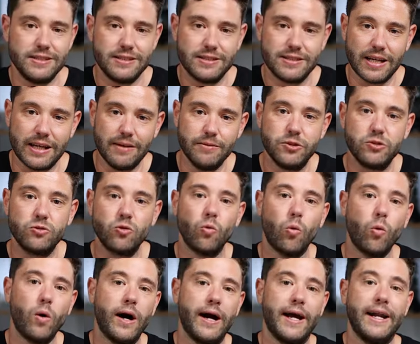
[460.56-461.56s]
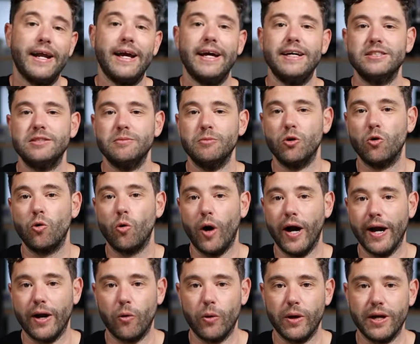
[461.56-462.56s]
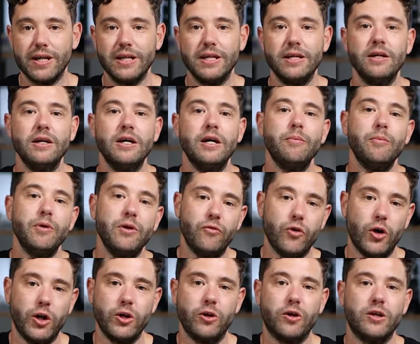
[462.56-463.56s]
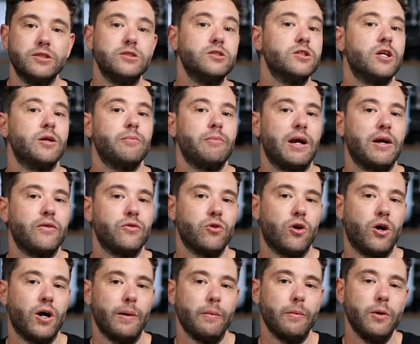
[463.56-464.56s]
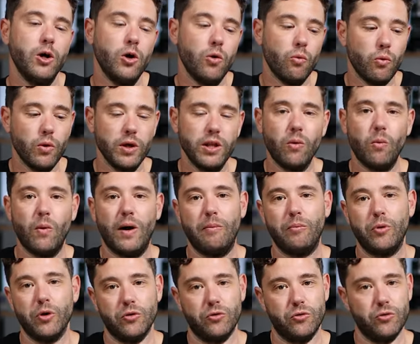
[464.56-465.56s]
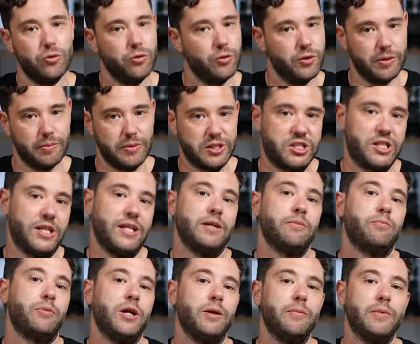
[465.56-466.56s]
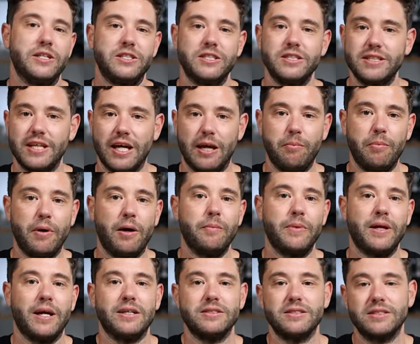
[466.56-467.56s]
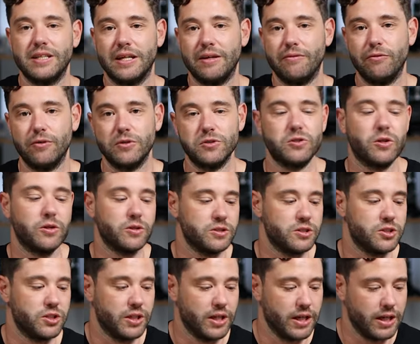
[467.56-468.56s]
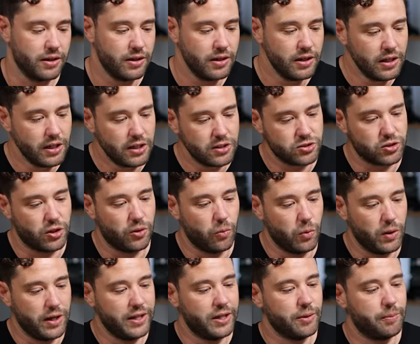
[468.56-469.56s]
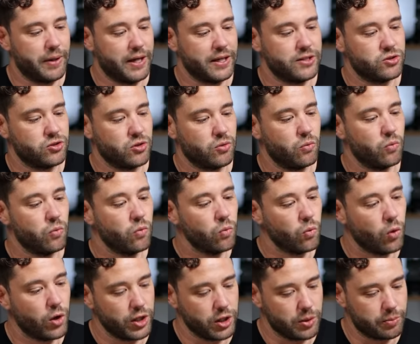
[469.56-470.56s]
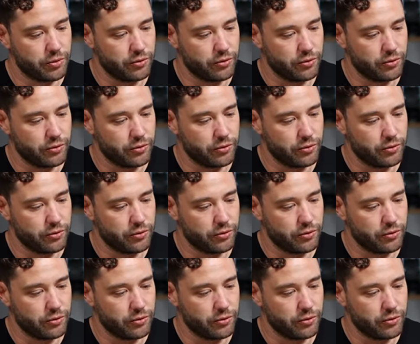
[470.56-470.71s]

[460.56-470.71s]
steams quite and heats the milk quite quickly. You've only got a certain amount of time. With a 1.2, the machine can pretty much just keep pumping out steam for as long as you need. So it really depends on what you